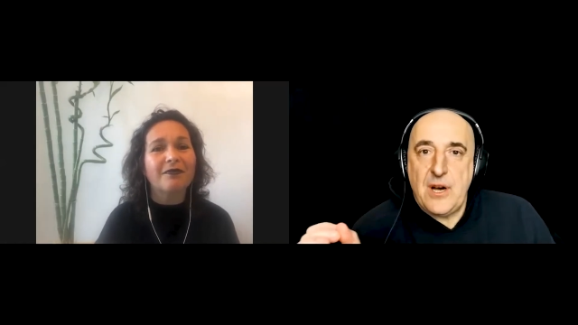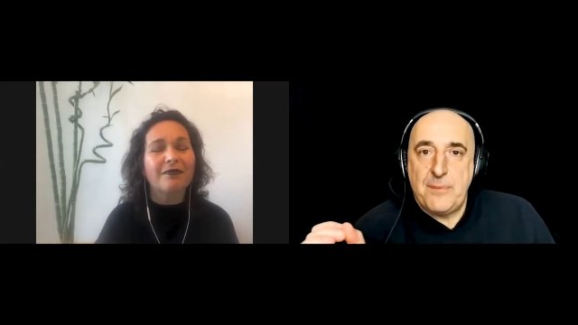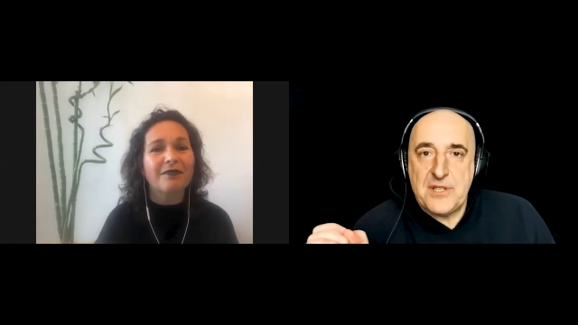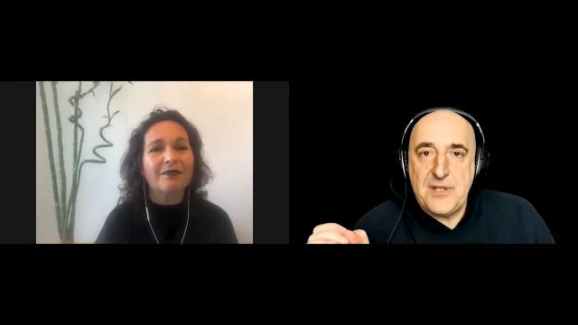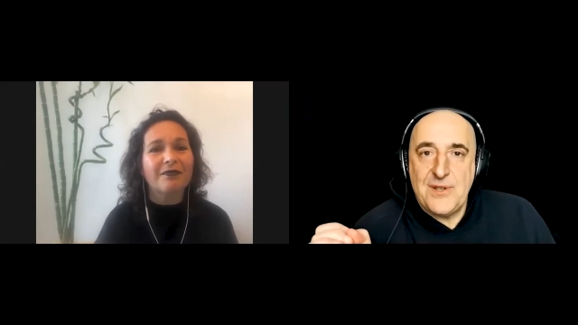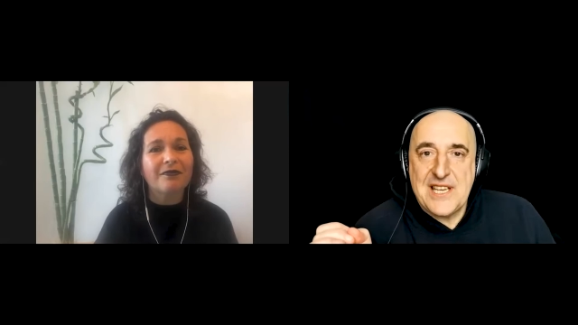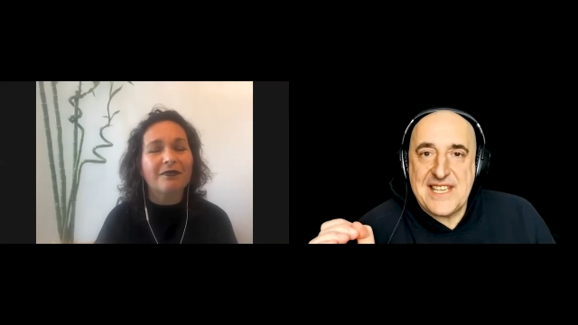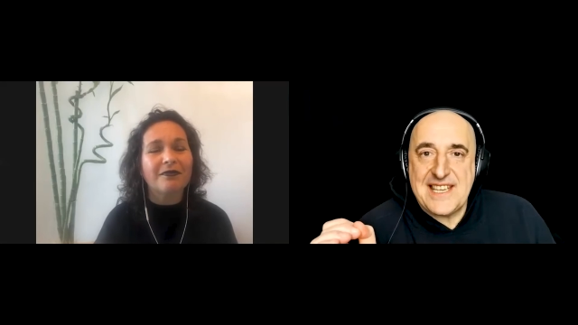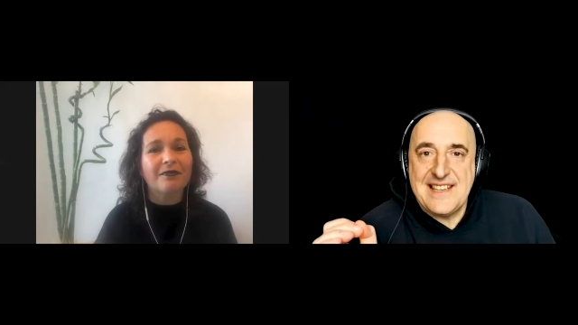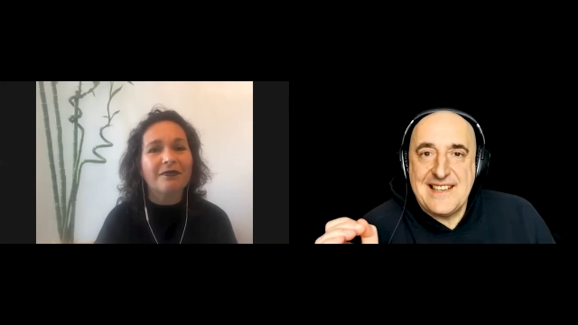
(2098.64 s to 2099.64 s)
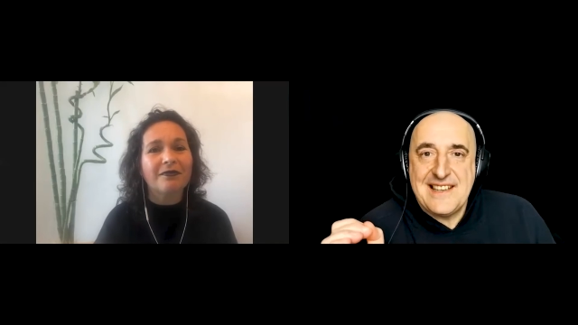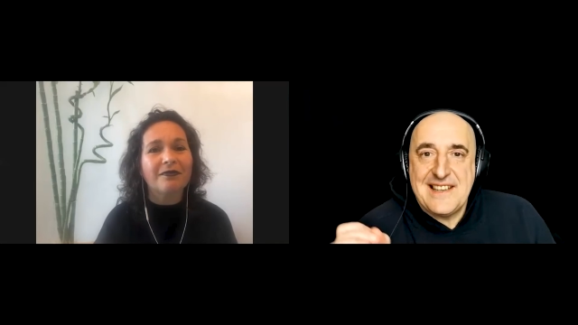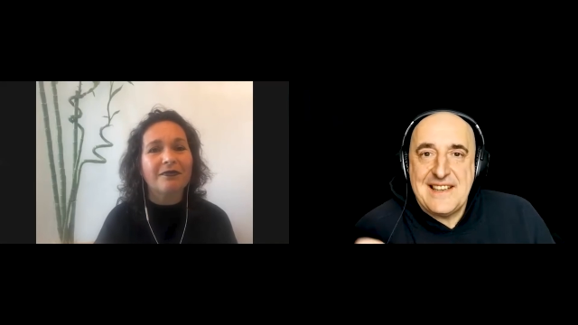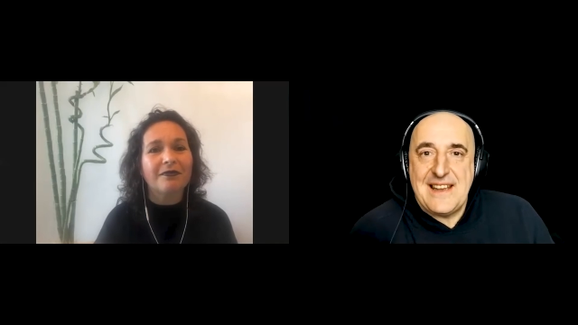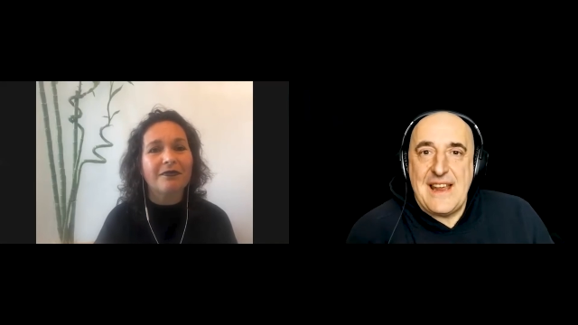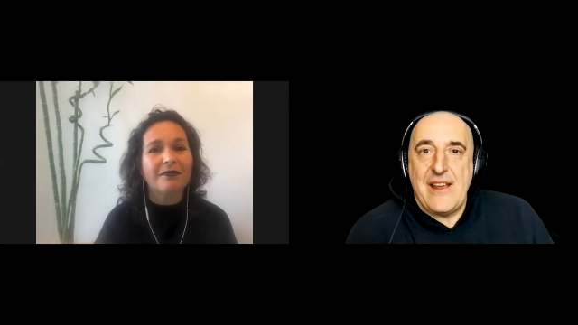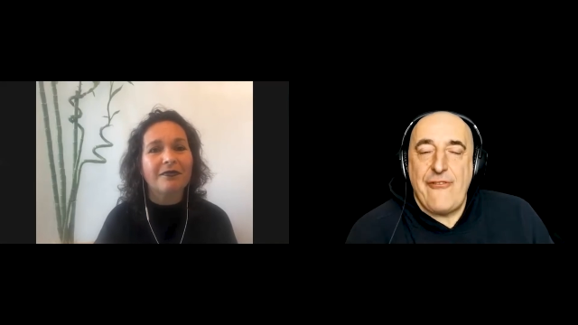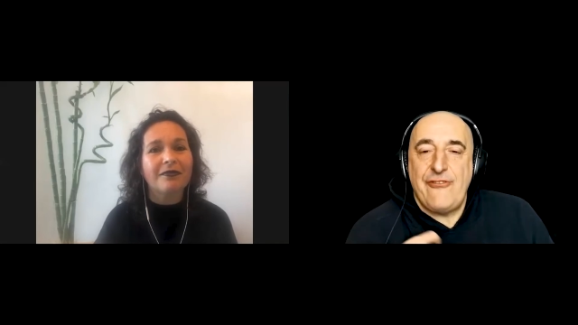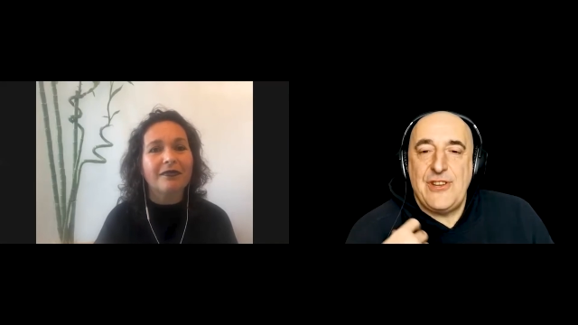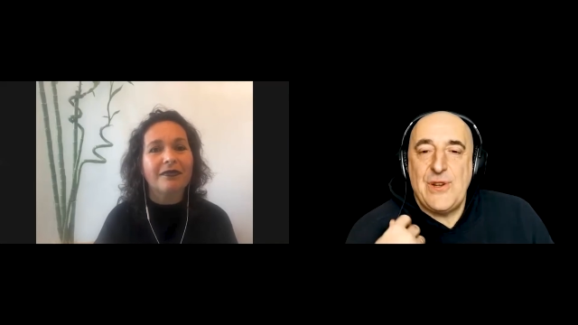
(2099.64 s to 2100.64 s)
Speaker 1: opportunity
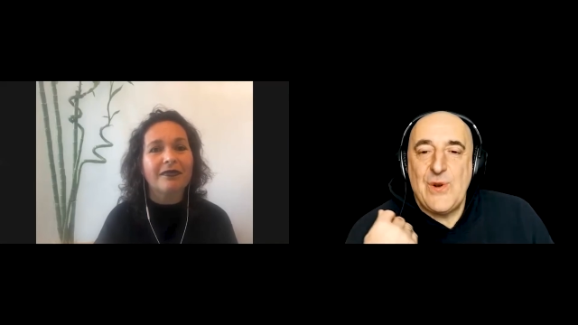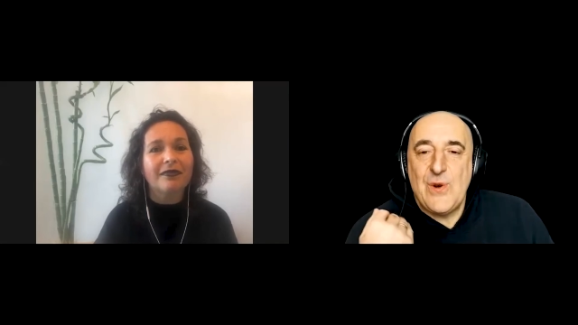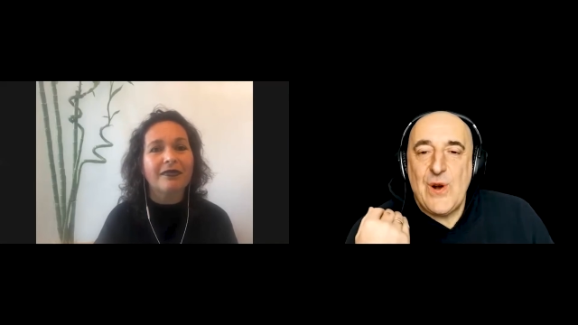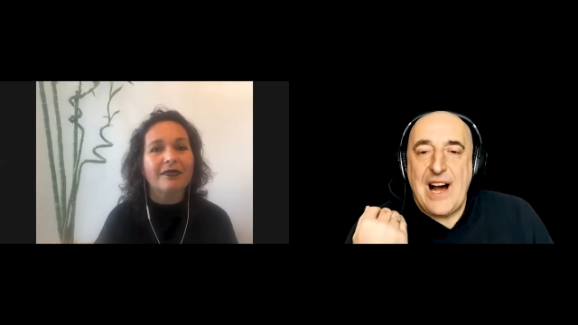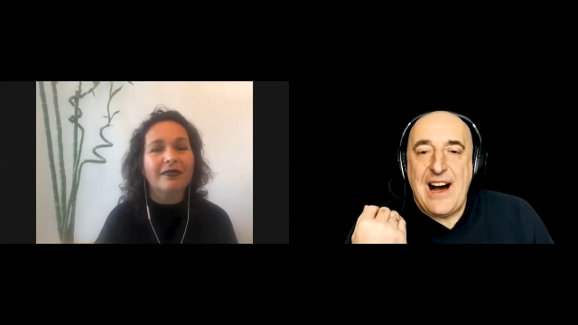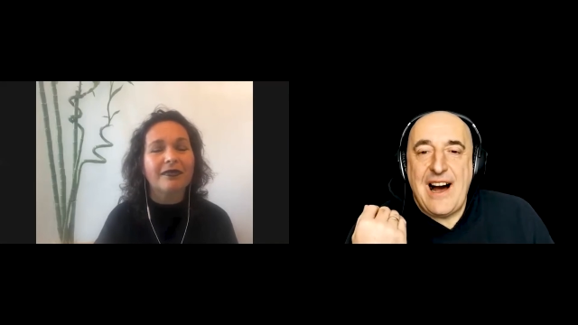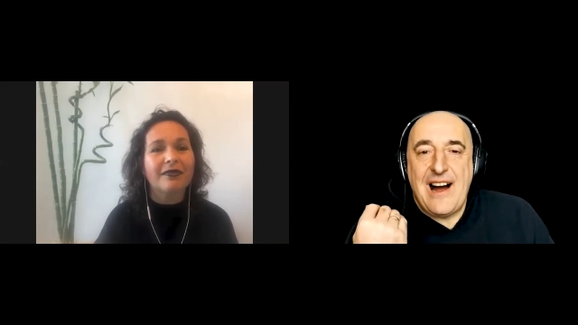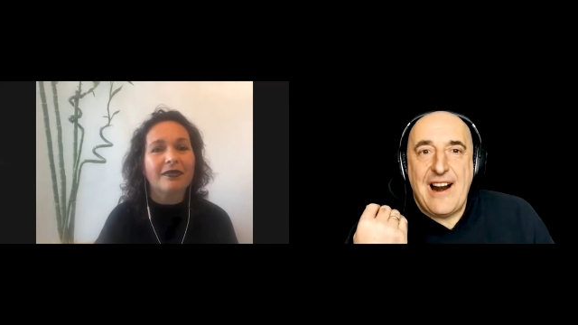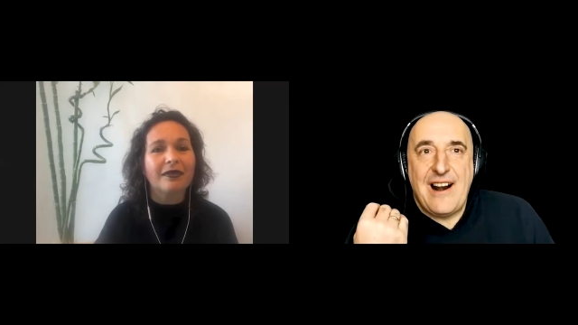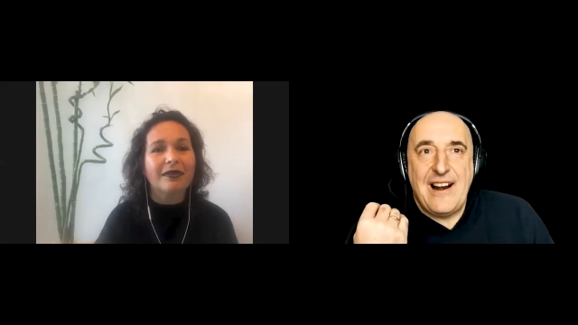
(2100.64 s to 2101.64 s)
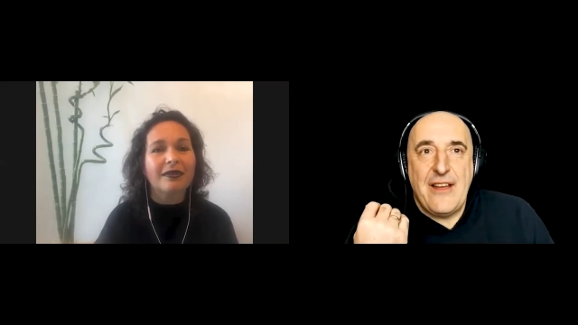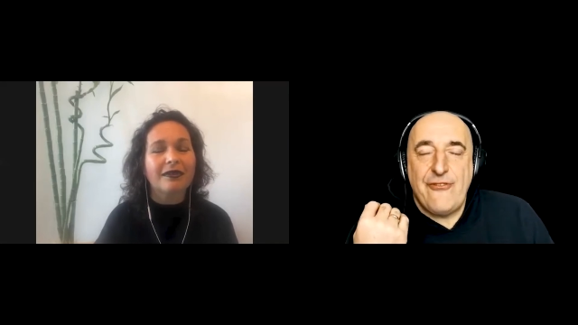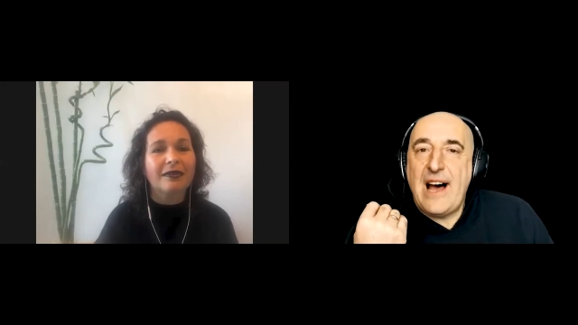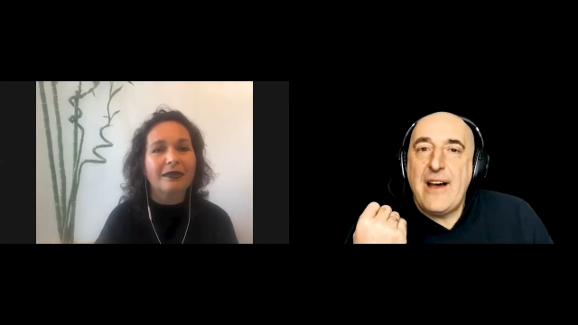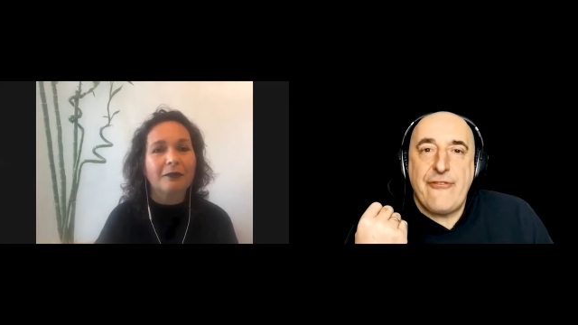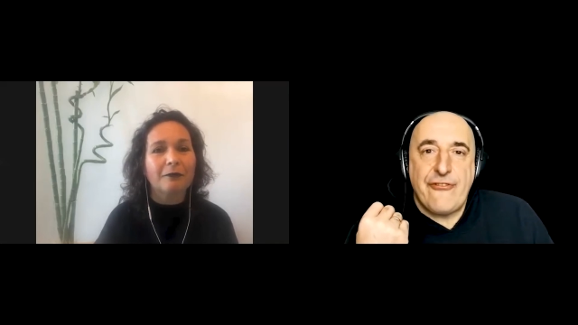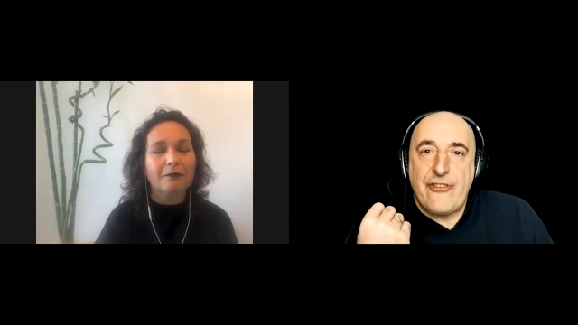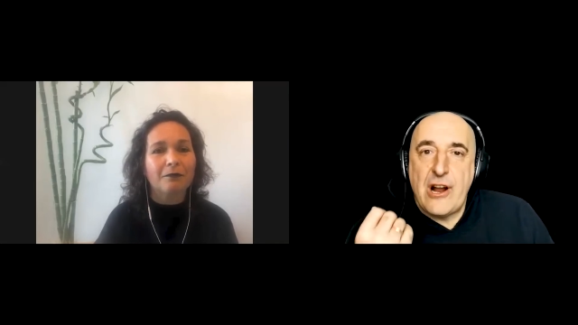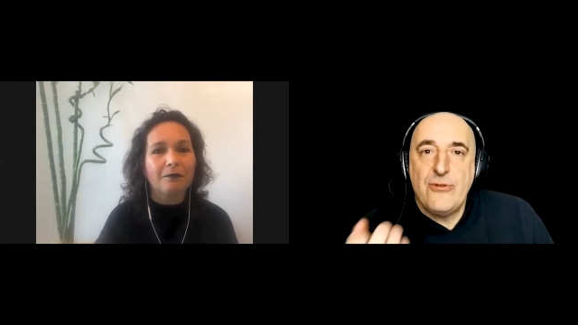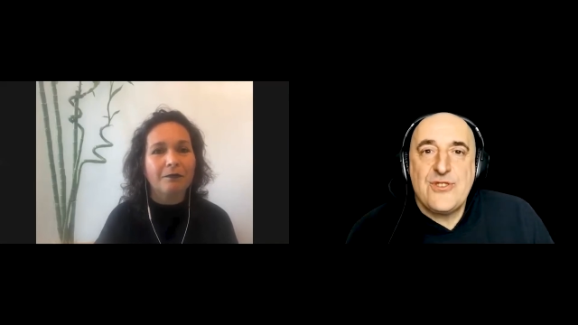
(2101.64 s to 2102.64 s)
if you are if life
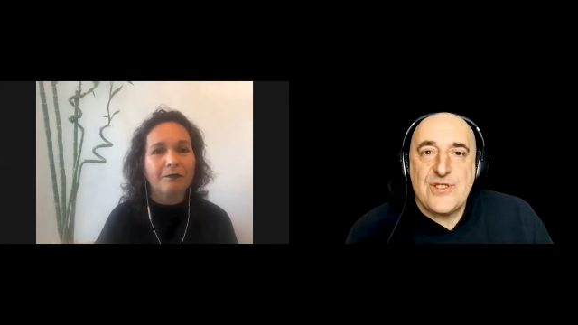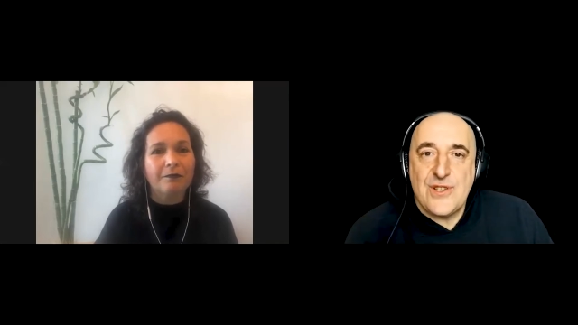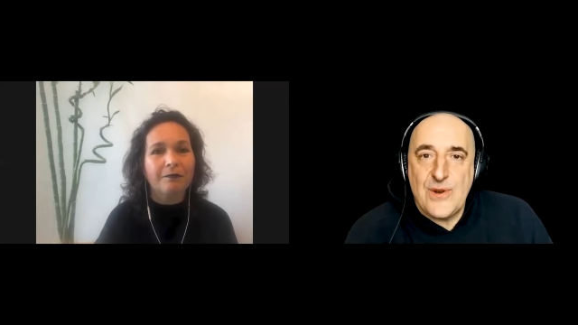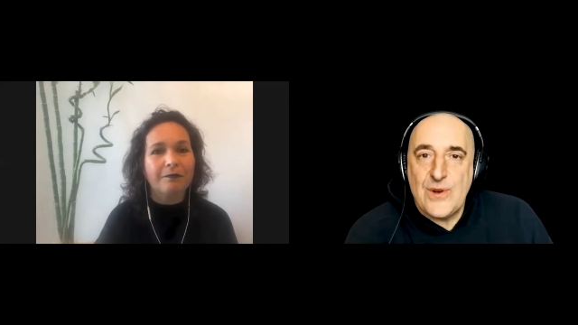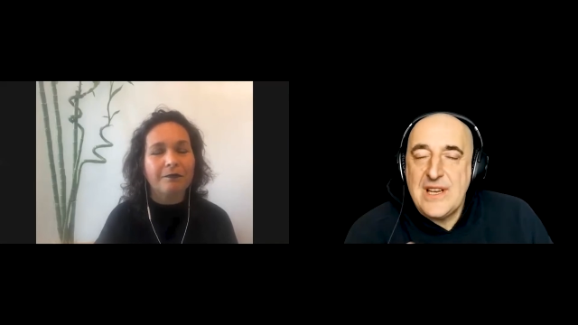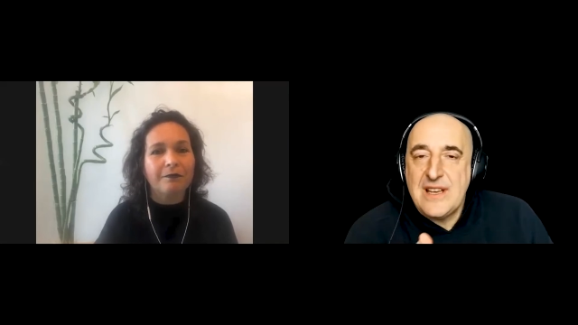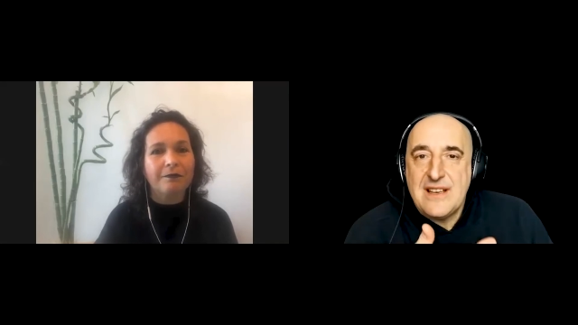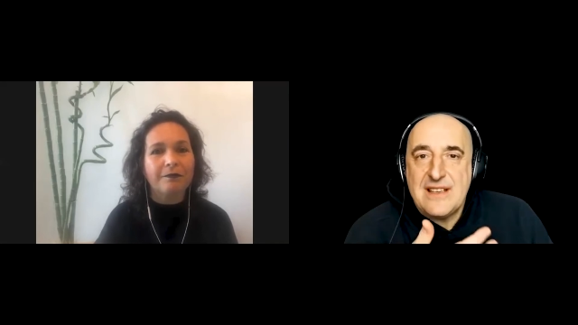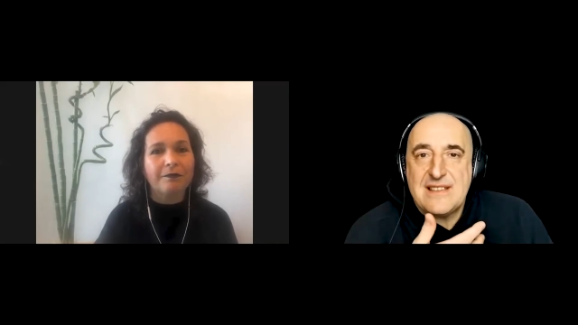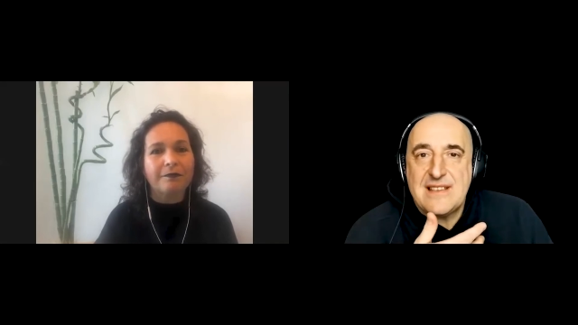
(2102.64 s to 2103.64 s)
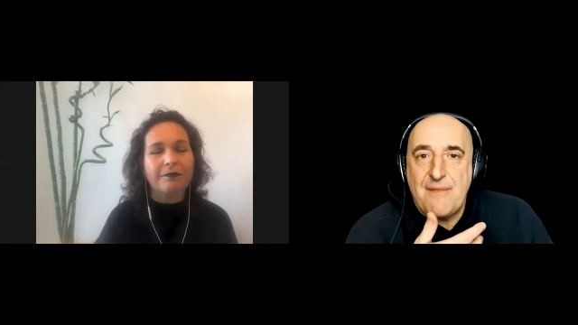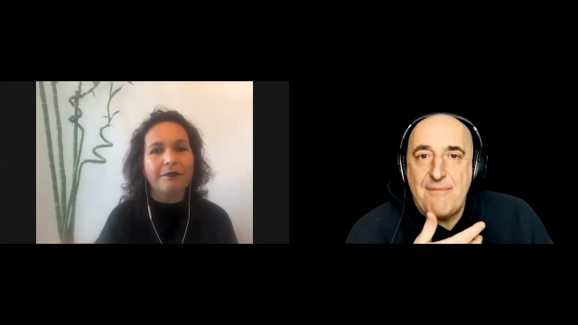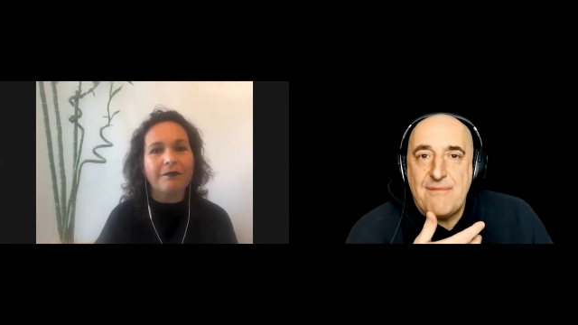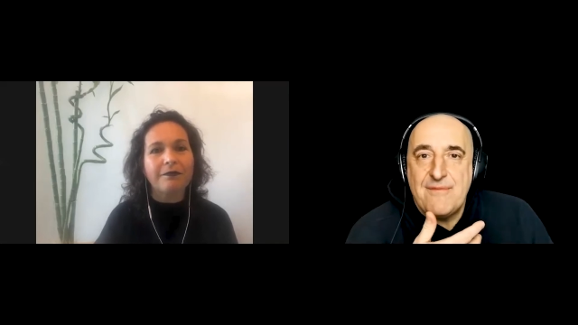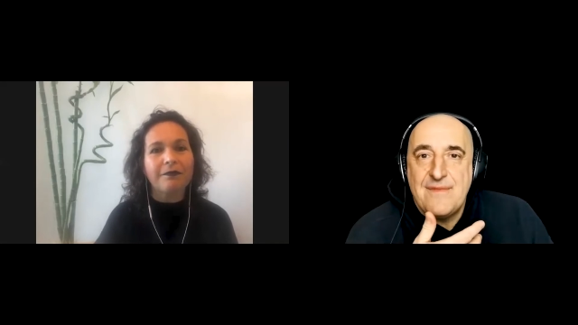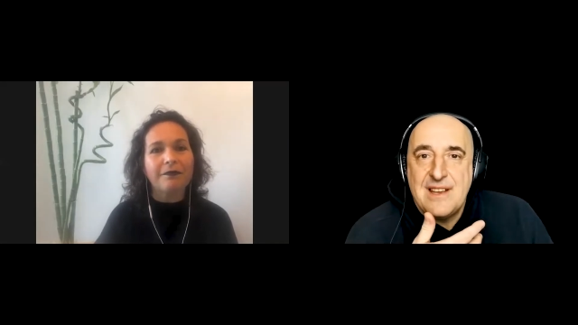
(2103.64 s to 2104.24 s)
throws you some